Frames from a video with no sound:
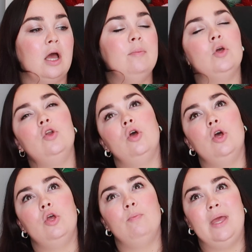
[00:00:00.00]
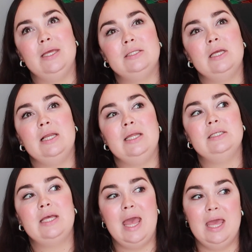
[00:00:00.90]
I'm gonna basically
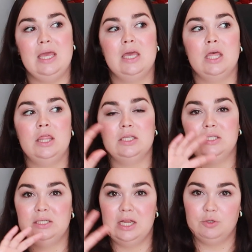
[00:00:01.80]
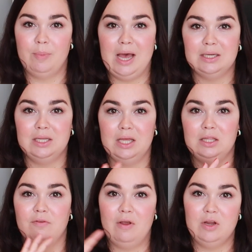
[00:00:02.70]
take the stitch
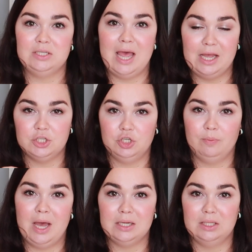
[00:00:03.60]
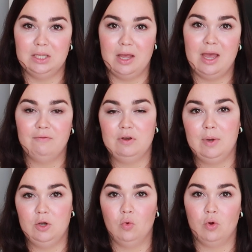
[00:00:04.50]
pattern, the very textured pattern that I have in
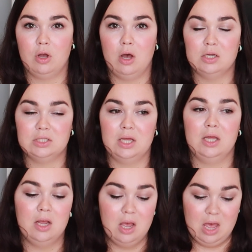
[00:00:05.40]
my Nora cardigan,